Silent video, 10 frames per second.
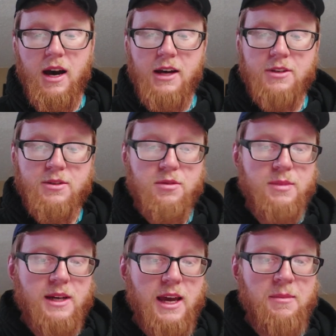I
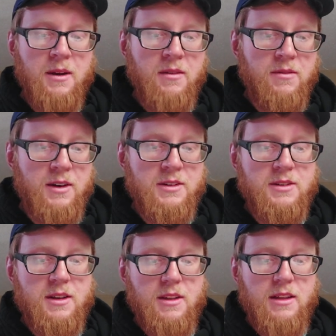soon became
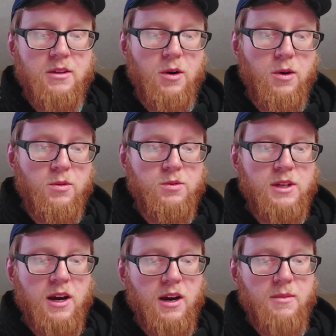convinced that the
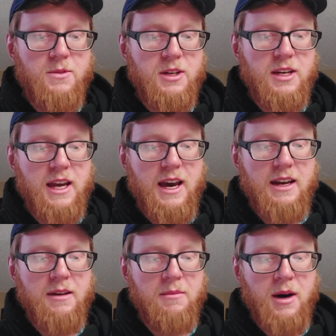only object he
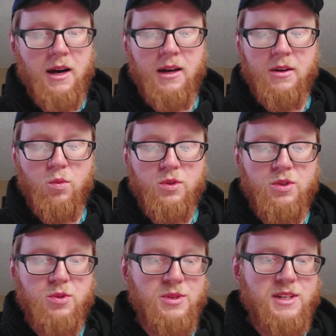had in mind
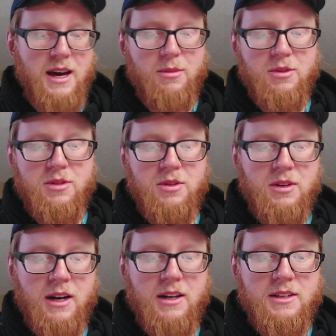was to establish in the
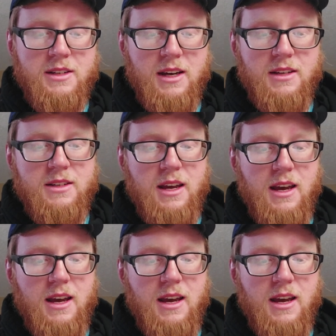United States,